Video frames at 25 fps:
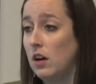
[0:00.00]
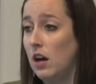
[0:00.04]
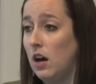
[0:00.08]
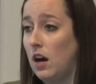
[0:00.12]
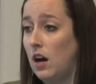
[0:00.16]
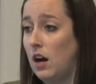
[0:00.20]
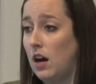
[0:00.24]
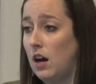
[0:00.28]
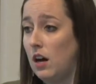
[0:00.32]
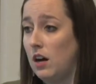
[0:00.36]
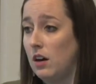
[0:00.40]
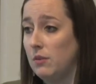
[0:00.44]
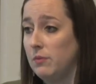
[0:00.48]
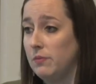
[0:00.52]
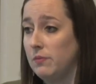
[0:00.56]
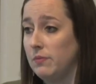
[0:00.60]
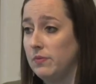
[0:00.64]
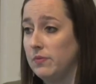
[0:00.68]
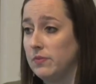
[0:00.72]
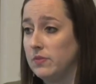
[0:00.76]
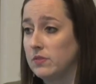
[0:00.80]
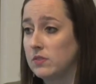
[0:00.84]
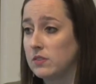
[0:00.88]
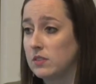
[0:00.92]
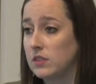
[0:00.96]

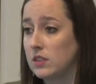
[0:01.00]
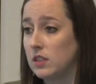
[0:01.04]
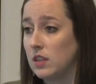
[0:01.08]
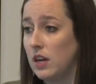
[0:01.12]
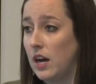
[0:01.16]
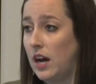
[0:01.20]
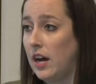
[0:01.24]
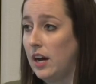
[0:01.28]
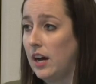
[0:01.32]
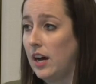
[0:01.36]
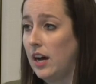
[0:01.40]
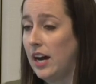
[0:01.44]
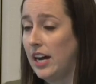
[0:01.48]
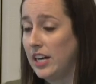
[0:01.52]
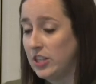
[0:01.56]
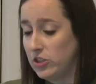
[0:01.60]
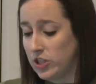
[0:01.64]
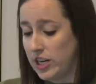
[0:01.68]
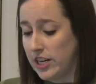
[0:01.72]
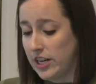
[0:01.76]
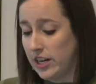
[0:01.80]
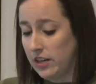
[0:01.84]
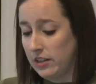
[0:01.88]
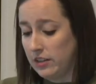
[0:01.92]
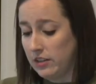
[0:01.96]

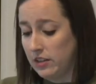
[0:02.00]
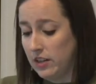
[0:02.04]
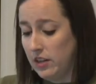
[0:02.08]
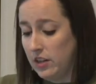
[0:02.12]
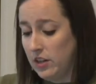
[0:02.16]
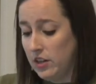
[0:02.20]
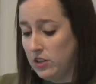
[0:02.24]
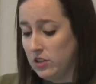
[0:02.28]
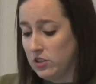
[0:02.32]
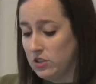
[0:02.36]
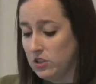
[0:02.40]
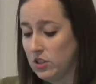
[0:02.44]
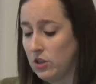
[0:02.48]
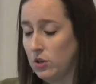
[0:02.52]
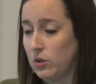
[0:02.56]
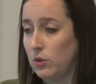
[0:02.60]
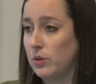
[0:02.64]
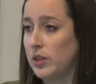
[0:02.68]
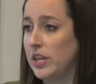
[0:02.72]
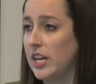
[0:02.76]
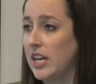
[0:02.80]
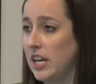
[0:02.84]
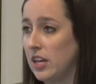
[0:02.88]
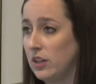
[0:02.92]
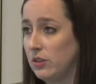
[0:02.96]
hydrating. So
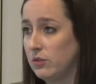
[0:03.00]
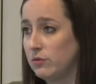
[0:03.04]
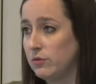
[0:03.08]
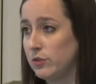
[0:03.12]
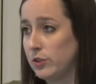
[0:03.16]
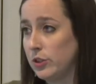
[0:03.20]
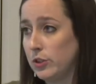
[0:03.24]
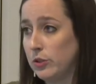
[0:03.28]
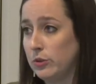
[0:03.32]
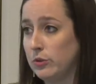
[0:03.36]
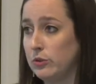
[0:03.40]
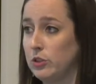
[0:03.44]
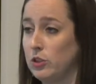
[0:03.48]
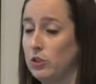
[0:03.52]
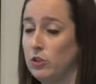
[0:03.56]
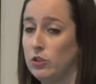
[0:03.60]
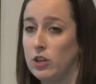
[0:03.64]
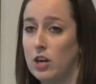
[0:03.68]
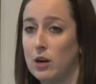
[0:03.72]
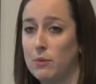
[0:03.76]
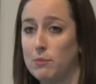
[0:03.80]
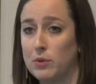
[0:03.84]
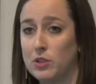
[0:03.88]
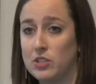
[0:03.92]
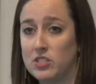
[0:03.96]
canned fruit,
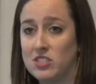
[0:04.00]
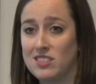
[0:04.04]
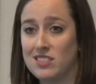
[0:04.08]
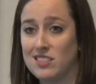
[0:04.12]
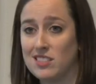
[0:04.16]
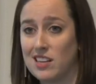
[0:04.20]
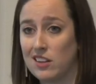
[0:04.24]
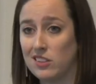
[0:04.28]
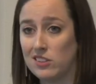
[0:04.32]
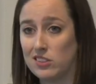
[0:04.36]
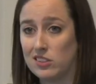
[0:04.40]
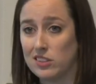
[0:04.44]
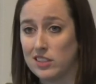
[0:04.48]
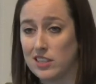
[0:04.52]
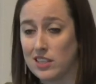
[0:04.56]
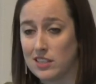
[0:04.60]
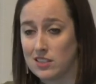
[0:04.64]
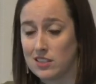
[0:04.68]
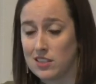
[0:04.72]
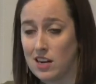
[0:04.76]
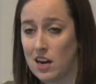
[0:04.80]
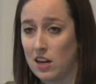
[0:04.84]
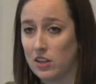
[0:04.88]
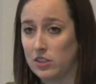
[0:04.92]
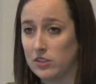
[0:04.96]
cucumbers, and celery
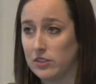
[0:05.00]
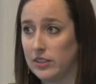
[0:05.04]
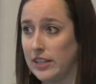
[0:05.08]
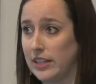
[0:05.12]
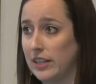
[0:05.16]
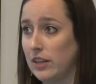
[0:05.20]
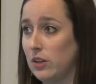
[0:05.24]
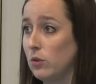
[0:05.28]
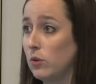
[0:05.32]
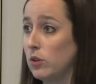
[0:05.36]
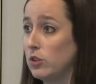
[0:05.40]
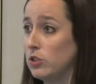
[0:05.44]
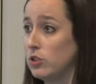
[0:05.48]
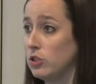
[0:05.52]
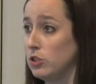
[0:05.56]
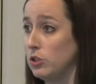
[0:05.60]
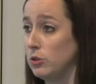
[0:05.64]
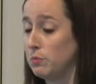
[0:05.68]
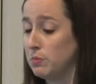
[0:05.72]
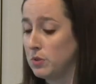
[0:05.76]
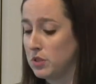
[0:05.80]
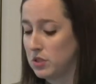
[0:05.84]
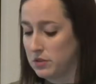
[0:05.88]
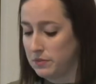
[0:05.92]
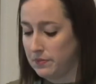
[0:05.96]
as tolerated, or
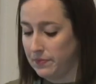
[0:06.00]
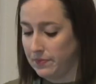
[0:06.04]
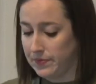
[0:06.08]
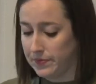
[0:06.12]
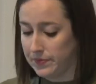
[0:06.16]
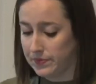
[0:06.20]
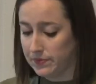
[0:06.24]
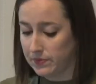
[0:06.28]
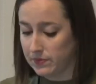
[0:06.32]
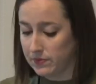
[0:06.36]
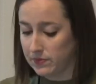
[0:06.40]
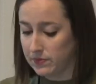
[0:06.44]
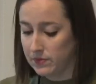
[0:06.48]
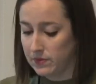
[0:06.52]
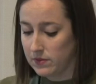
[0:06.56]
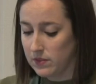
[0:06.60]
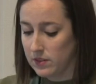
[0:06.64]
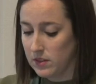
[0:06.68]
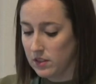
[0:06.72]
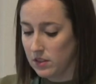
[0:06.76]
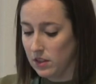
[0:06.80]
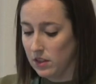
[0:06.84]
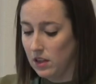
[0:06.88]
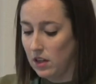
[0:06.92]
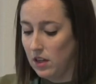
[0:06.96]
soups.
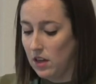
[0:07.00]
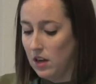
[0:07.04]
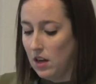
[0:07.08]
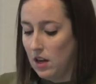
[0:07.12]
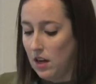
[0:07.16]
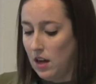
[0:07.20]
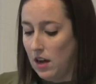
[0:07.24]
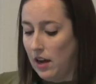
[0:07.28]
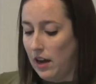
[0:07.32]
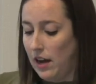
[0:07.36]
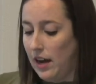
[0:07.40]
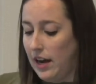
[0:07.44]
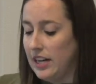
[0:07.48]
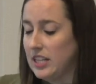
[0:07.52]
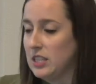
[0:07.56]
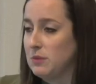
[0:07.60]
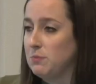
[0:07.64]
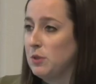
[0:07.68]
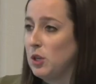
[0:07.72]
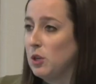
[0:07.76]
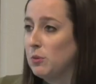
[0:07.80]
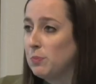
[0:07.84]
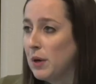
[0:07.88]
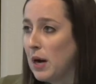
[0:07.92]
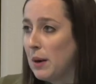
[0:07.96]
As
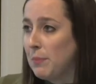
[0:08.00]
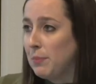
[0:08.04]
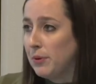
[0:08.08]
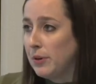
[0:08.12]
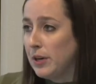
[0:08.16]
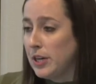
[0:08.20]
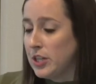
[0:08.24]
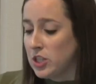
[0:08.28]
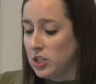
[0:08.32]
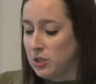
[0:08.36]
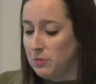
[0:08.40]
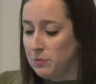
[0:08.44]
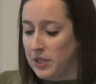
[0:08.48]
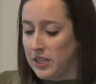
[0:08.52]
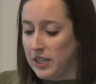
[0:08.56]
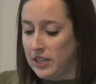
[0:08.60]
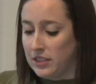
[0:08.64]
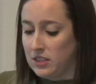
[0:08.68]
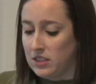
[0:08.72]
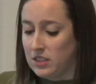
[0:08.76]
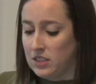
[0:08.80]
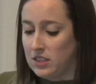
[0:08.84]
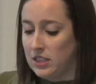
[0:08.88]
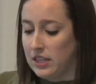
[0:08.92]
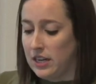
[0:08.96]
meal preparation
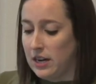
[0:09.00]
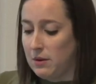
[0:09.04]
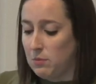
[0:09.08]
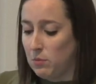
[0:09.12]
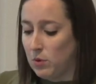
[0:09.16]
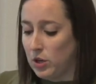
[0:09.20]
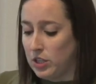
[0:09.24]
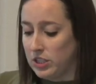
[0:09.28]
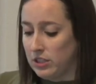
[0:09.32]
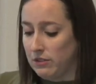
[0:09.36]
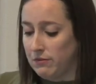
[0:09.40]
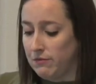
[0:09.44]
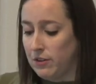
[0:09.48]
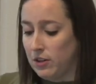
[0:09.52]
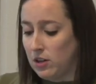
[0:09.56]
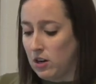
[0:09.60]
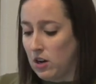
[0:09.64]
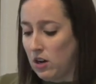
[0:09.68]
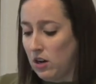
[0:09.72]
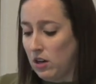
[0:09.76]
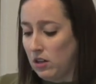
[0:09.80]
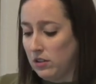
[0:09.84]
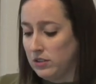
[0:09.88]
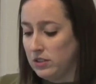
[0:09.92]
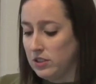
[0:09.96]
begins to get more
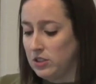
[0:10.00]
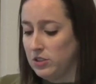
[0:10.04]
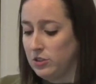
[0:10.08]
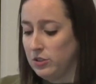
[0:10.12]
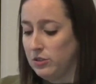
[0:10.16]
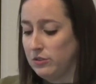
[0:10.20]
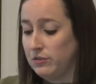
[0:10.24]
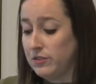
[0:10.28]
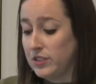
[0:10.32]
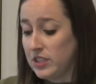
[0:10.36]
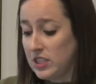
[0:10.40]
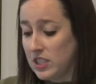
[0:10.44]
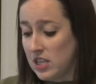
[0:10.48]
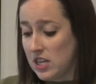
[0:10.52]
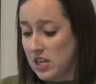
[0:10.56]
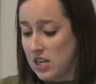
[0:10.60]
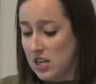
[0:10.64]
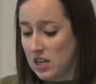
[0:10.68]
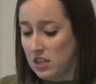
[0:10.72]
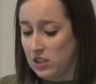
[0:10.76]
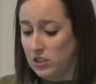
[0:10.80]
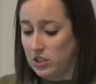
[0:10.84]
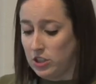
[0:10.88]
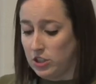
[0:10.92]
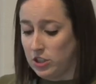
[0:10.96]
difficult due to
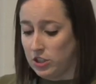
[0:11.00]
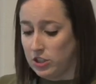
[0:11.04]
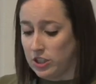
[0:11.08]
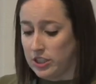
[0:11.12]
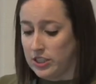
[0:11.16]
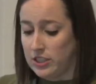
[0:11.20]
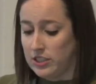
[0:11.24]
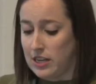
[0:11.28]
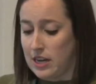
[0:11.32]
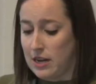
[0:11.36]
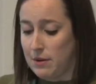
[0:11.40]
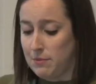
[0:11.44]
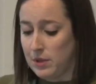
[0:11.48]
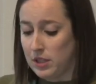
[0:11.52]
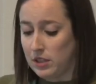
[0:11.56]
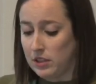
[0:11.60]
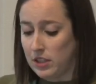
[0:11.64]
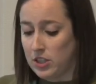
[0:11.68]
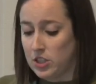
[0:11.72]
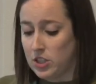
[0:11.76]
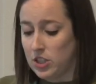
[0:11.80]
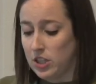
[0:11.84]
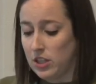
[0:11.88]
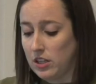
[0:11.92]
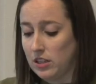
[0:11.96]
fatigue, decreased
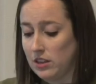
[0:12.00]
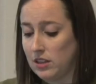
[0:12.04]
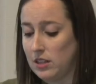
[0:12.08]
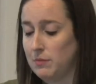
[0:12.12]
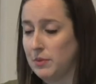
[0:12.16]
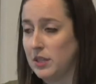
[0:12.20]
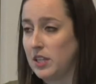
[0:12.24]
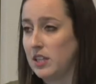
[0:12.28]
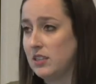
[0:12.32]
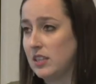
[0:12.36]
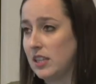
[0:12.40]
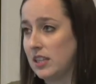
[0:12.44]
ambulation, and limited